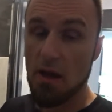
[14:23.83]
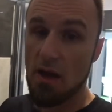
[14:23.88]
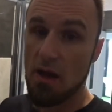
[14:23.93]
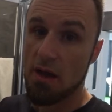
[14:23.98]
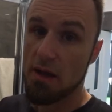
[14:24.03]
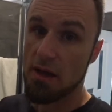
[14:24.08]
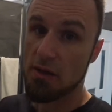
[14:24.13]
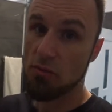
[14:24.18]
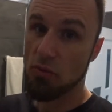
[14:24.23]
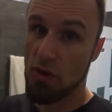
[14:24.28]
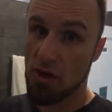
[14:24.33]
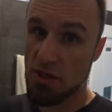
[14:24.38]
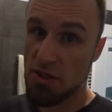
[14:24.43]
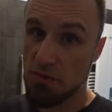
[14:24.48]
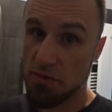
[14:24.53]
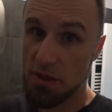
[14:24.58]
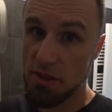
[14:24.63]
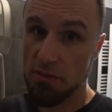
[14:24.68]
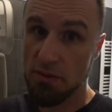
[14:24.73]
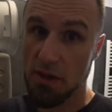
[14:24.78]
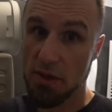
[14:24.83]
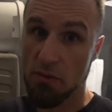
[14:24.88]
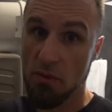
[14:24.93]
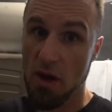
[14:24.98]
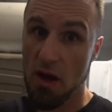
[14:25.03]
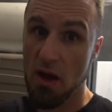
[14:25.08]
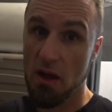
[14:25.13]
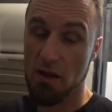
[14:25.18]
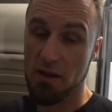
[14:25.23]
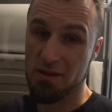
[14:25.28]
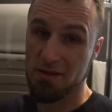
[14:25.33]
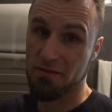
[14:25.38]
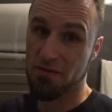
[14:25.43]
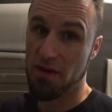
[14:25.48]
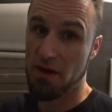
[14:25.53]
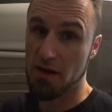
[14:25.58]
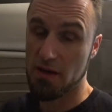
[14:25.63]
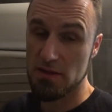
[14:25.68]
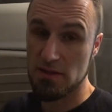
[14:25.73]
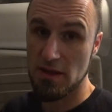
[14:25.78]
It works really well as
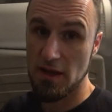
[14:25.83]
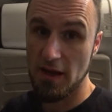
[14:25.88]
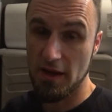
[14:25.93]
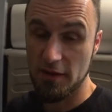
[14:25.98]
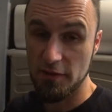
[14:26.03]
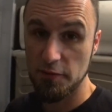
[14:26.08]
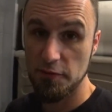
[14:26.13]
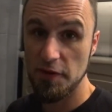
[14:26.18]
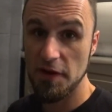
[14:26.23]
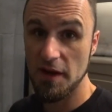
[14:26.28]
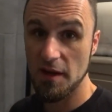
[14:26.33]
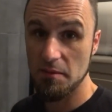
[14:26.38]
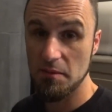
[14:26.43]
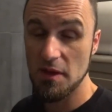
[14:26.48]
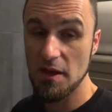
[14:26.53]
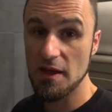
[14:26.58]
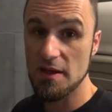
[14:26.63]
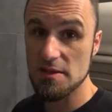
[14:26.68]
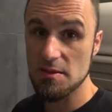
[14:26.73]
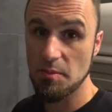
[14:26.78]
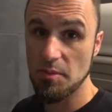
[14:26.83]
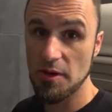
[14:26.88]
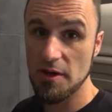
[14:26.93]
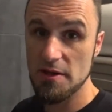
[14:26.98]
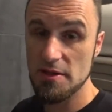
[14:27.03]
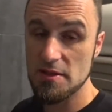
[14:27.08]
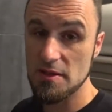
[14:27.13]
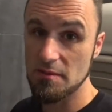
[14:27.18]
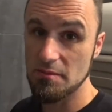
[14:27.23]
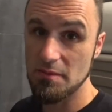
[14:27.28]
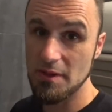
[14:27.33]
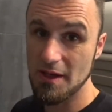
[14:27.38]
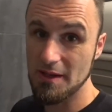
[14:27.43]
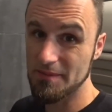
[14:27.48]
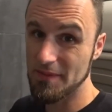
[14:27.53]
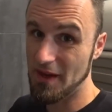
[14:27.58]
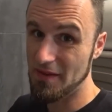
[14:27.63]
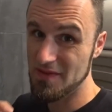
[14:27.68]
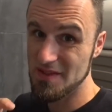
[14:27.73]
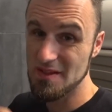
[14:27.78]
far as like fitting me as a person,
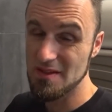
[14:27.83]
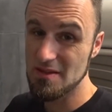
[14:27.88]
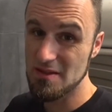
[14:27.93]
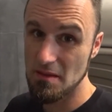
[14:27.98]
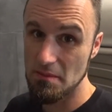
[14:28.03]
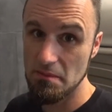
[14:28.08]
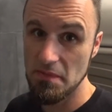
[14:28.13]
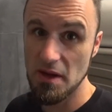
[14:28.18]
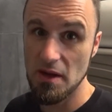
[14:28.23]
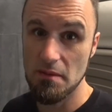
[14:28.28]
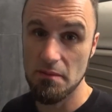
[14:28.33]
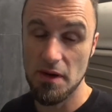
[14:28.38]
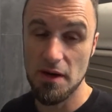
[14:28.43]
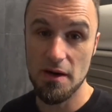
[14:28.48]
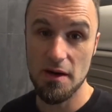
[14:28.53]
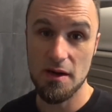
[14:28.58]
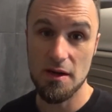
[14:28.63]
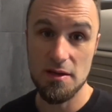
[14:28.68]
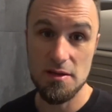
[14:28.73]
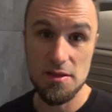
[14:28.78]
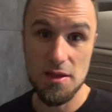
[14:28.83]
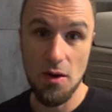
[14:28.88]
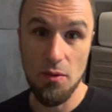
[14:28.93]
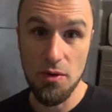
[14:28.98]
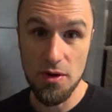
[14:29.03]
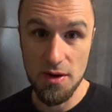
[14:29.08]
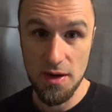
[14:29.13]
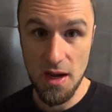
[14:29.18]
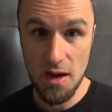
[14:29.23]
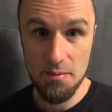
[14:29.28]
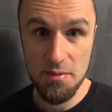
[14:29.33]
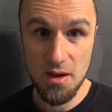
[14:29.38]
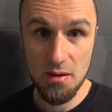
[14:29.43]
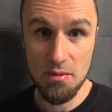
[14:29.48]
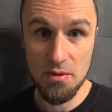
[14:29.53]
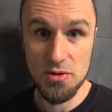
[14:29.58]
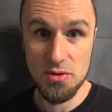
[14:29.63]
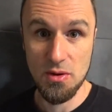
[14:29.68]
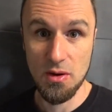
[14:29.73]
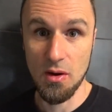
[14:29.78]
but I've seen some big Americans that would not be
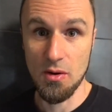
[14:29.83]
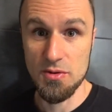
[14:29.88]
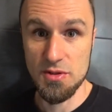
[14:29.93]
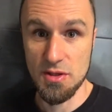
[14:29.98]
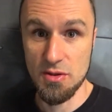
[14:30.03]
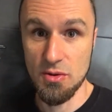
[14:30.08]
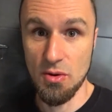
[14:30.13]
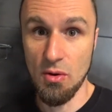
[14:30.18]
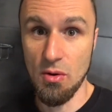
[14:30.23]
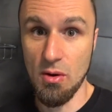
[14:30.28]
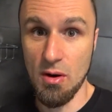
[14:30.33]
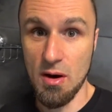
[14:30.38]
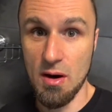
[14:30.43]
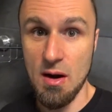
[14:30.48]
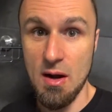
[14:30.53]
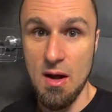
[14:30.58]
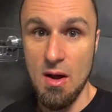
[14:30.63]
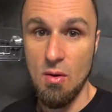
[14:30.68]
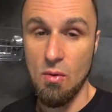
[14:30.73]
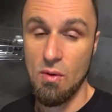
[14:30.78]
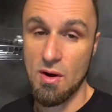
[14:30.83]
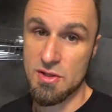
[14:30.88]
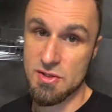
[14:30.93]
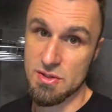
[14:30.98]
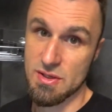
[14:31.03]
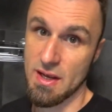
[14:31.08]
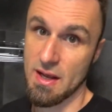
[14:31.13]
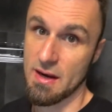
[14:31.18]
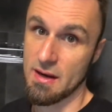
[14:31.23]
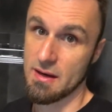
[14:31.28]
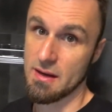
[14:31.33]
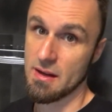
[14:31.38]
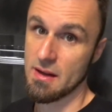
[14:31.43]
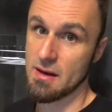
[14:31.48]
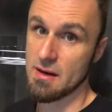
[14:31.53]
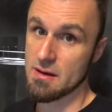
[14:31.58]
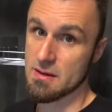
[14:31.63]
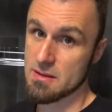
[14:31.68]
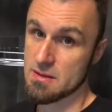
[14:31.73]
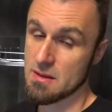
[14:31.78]
able to close the door once you get in
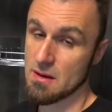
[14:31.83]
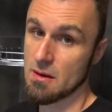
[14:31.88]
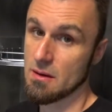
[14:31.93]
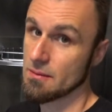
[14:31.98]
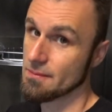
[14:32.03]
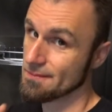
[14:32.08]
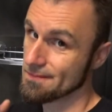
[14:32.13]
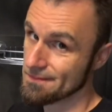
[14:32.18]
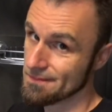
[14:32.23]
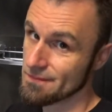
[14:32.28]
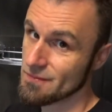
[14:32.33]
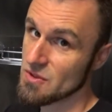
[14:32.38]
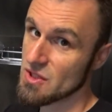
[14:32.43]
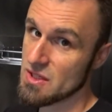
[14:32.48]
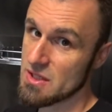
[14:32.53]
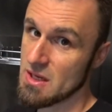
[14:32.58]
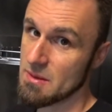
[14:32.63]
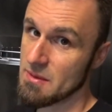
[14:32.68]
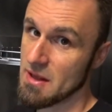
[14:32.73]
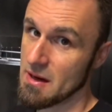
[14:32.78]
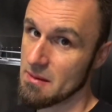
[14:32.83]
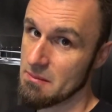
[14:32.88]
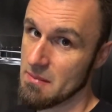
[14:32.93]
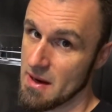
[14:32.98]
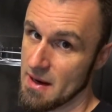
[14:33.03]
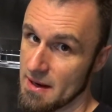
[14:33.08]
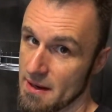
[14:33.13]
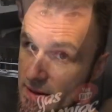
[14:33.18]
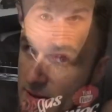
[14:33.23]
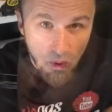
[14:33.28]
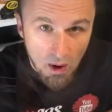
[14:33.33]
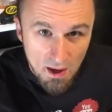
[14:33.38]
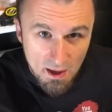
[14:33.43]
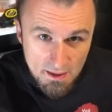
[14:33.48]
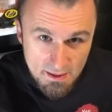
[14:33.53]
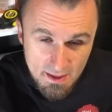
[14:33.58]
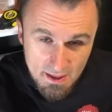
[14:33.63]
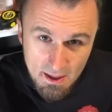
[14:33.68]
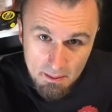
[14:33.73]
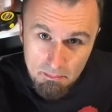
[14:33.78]
here, so just keep that in mind.
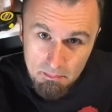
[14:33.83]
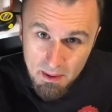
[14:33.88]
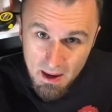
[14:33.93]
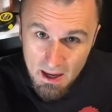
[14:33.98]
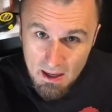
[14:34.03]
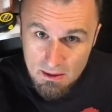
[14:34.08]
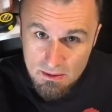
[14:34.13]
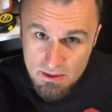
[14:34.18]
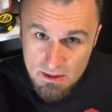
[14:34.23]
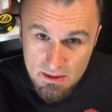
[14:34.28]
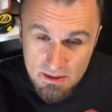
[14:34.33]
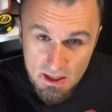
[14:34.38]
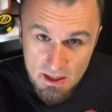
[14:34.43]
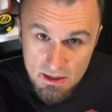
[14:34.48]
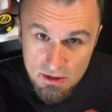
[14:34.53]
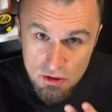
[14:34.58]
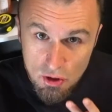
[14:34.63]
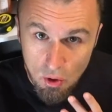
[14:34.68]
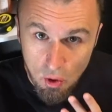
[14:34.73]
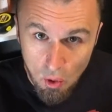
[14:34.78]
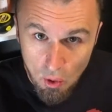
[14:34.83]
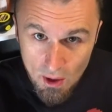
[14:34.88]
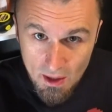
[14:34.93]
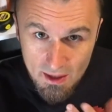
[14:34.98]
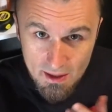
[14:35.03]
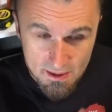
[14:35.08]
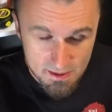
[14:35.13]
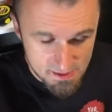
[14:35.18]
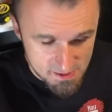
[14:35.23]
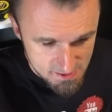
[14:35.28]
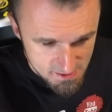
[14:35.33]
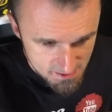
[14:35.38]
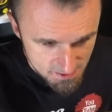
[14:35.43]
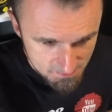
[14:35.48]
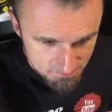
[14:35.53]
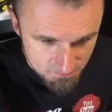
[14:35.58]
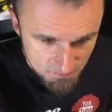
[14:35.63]
What about the toilets?